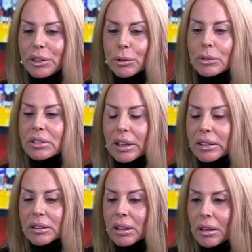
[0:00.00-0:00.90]
do
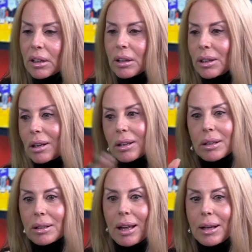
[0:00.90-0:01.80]
send
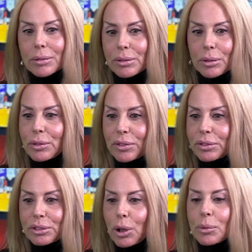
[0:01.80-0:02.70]
out to
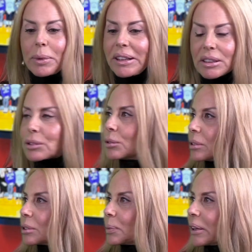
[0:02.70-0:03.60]
so many
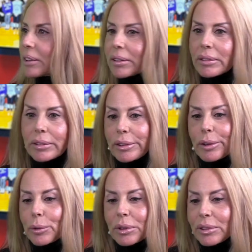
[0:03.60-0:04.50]
schools, but you
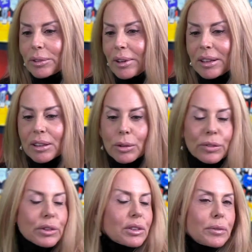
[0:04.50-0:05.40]
know, we're getting
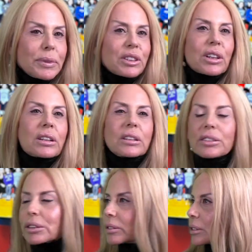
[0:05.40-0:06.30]
University of Michigan
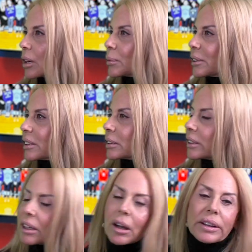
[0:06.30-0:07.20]
this year is coming, and
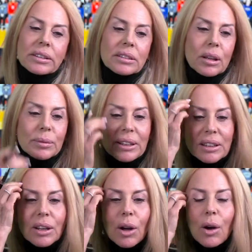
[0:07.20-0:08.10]
Lehigh is coming,
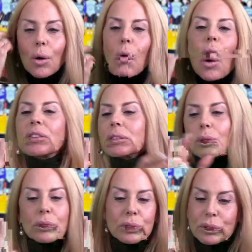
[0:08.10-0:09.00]
and all the
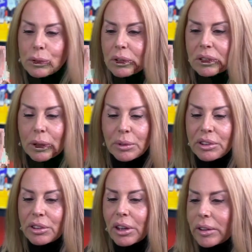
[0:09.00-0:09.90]
local schools that we
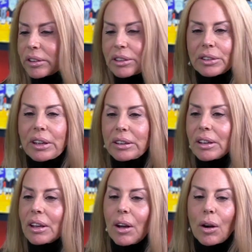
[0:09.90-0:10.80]
cherish that
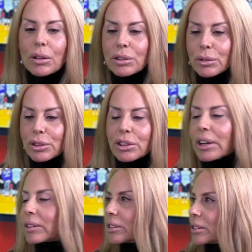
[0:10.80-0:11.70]
are so
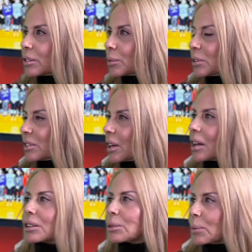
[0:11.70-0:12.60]
generous with
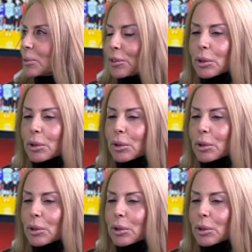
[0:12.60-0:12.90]
scholarships for